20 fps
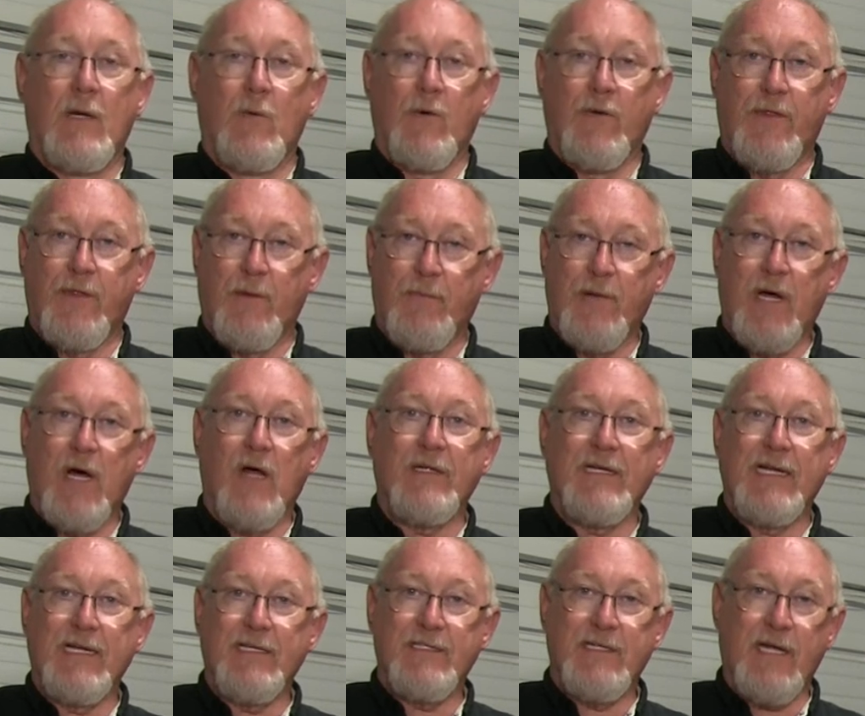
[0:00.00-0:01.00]
with the belt
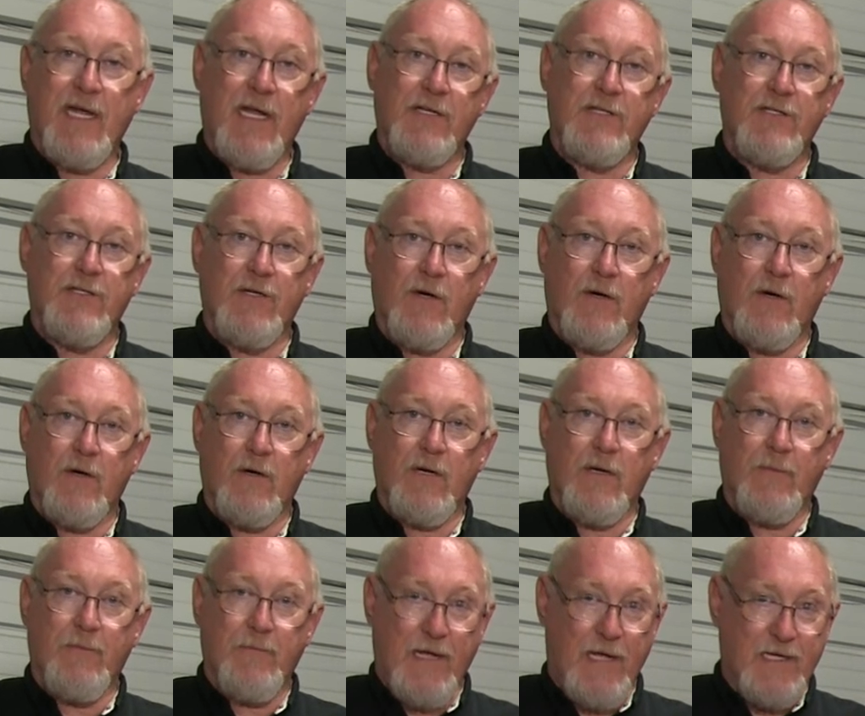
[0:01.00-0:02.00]
and
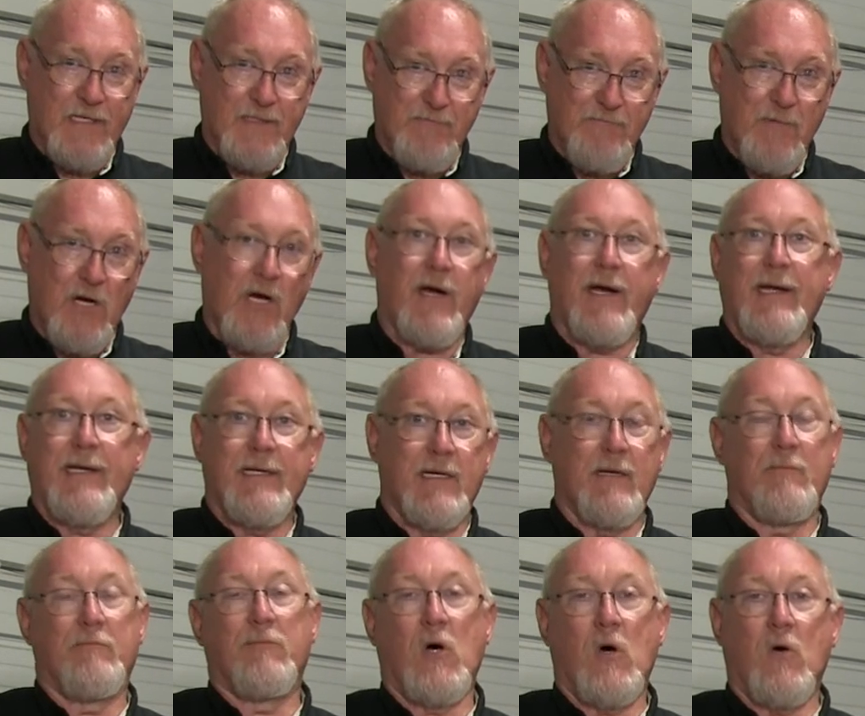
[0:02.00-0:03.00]
tensioner as married
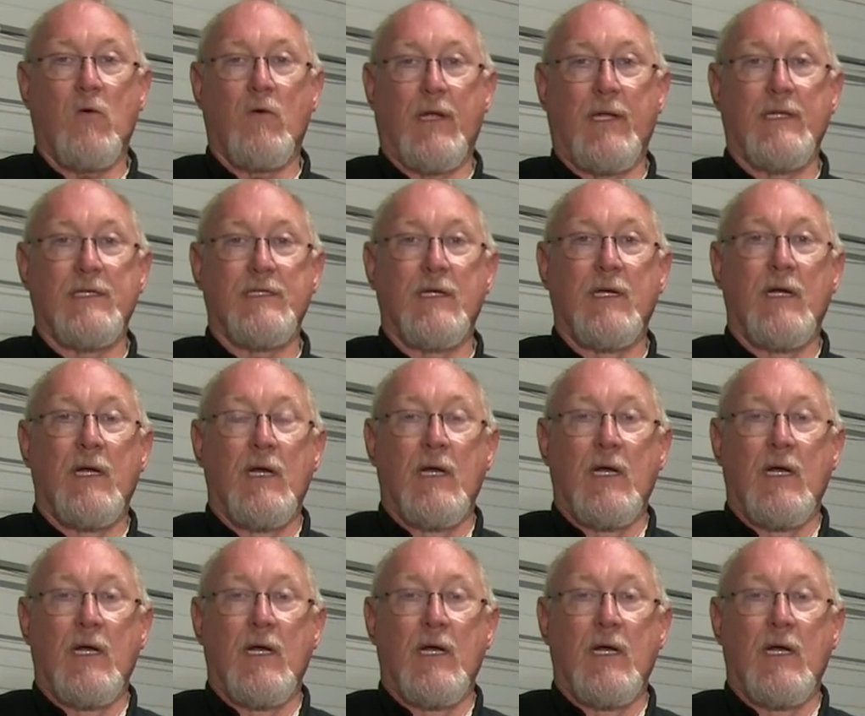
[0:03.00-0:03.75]
components.